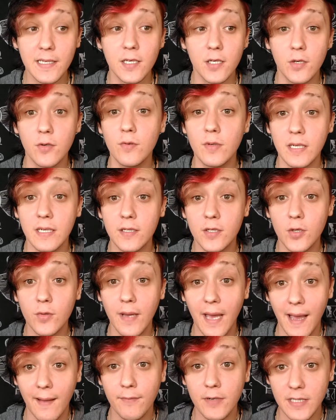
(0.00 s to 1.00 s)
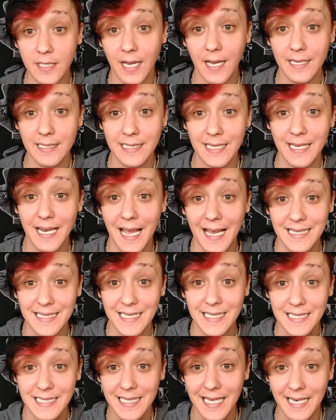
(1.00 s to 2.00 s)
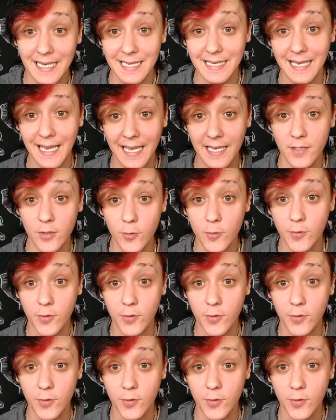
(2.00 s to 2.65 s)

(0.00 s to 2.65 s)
you need to advertise it as aesthetic candle,